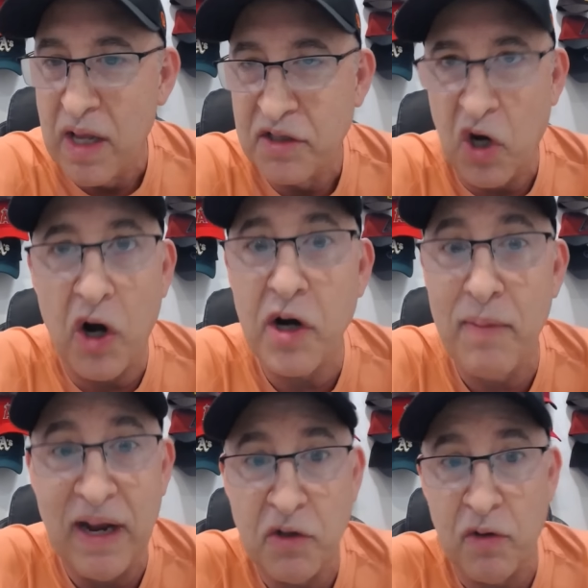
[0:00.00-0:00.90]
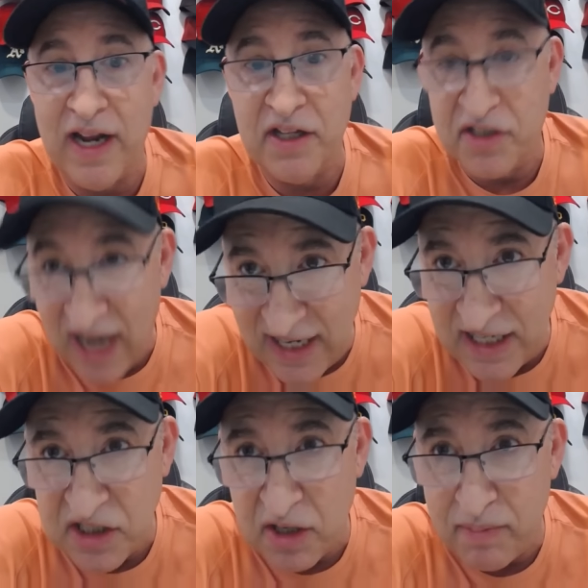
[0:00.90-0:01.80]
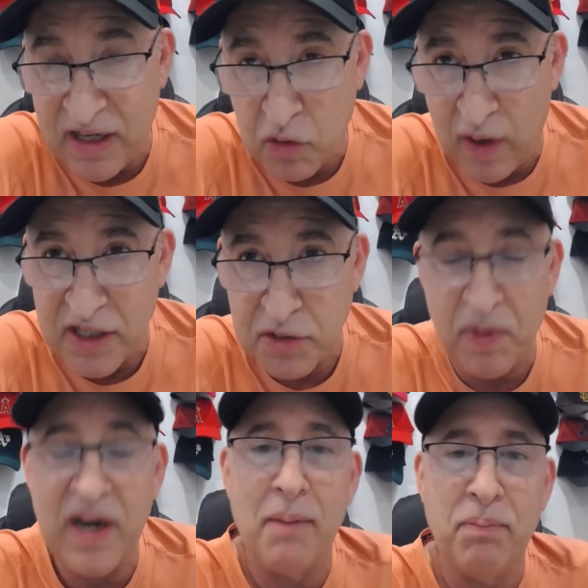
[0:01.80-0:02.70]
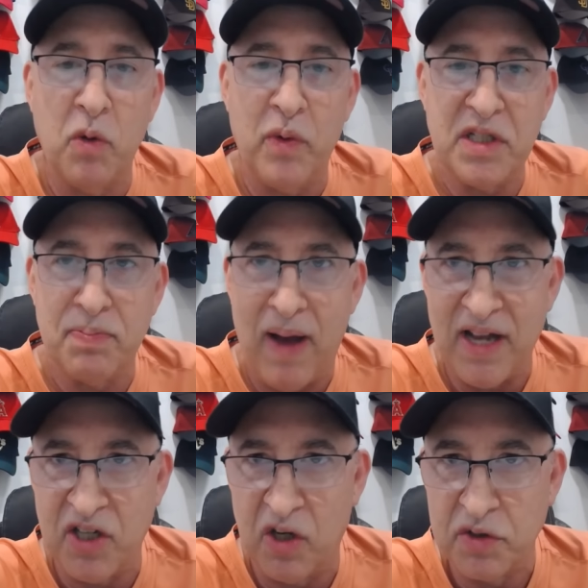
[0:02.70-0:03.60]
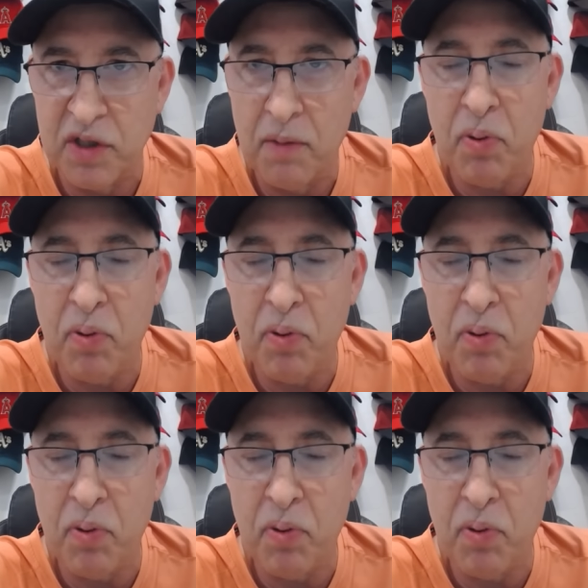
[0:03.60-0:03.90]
it's hard to make trades. Not easy to make trades. Bring up Luis Matos.